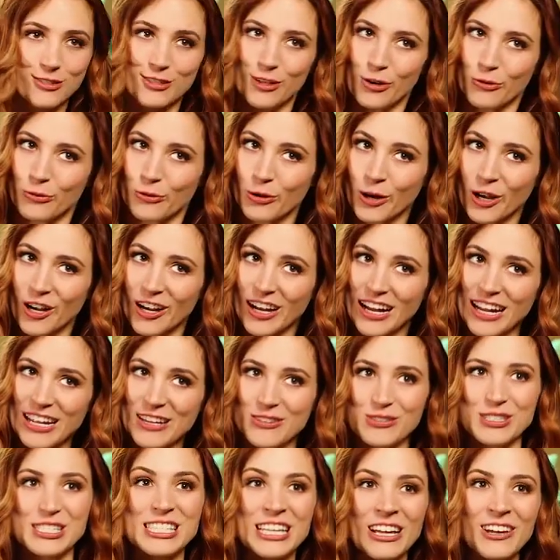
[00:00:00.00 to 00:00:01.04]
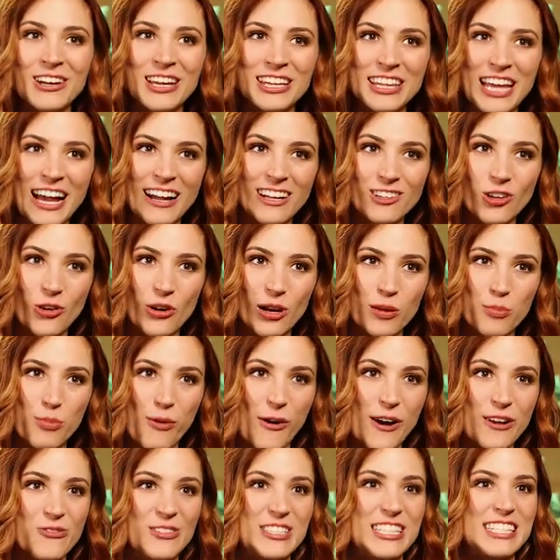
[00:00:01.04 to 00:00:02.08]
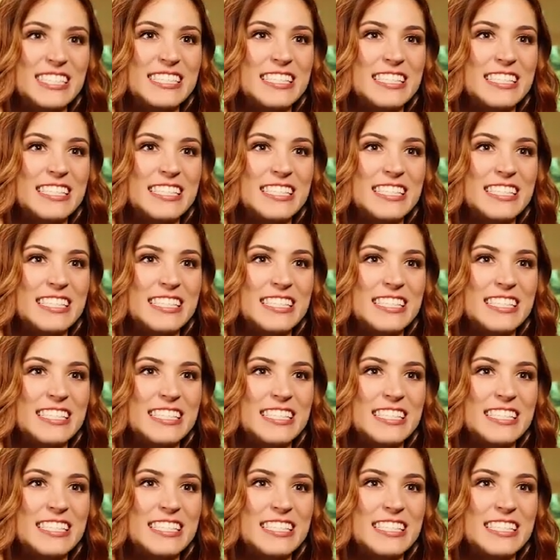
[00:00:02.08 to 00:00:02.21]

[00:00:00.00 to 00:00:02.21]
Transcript: Don't worry, you still get that glory point when